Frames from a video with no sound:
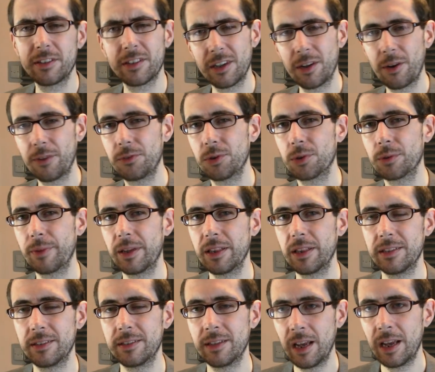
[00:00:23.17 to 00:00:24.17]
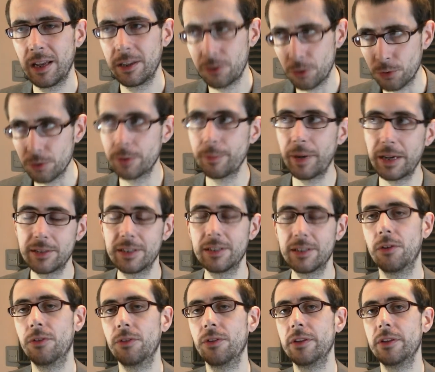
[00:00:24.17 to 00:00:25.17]
I know I've talked about it, talked about it
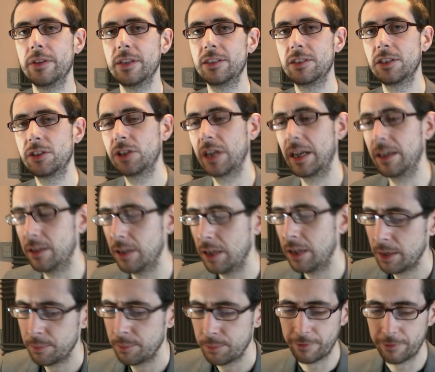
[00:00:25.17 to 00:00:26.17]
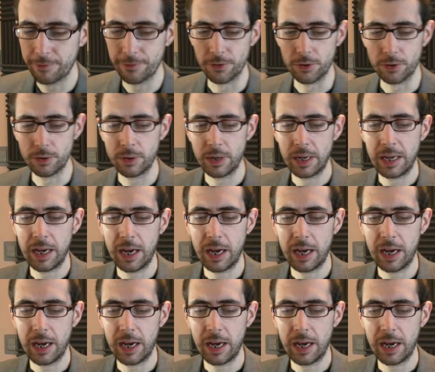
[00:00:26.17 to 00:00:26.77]
on this channel before,